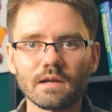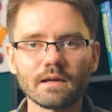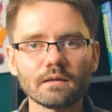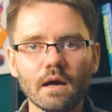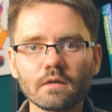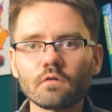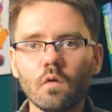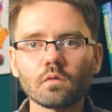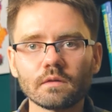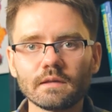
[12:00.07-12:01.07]
I
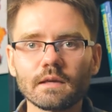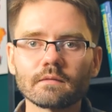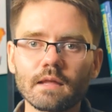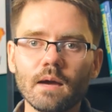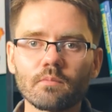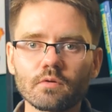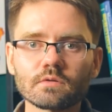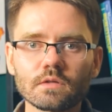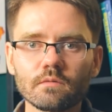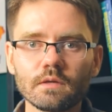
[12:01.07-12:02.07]
totally get that
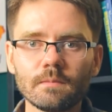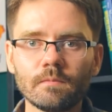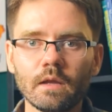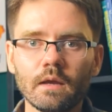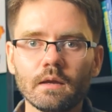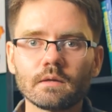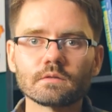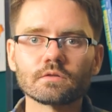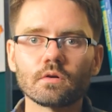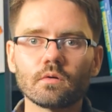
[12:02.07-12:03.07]
personally.
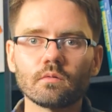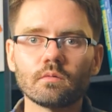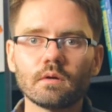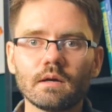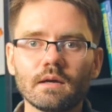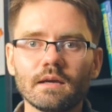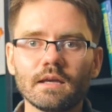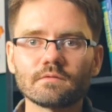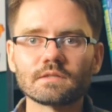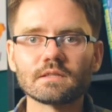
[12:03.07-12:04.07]
So
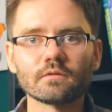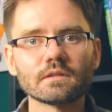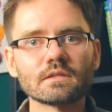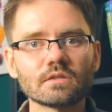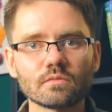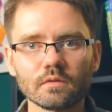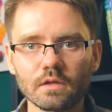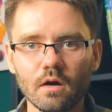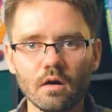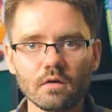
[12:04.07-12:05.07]
if stillness is really
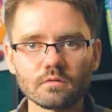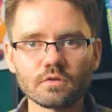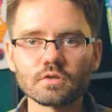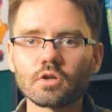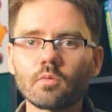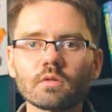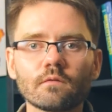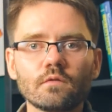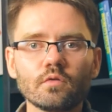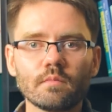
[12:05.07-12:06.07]
hard, just start with a
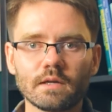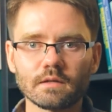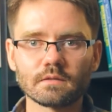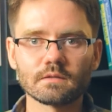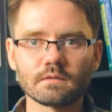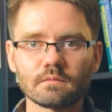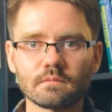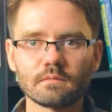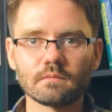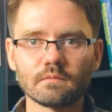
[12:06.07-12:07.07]
few minutes.
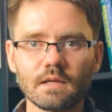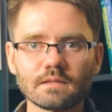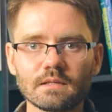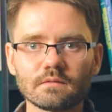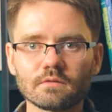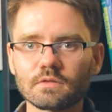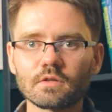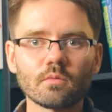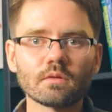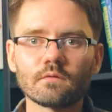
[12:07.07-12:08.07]
That's it. Just
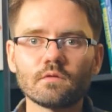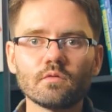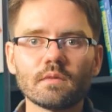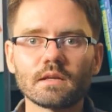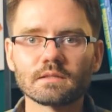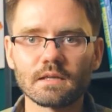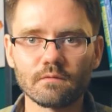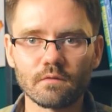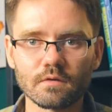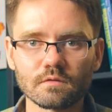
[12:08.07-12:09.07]
start with a few minutes at
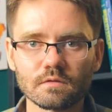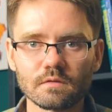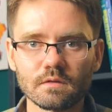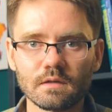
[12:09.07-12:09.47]
first.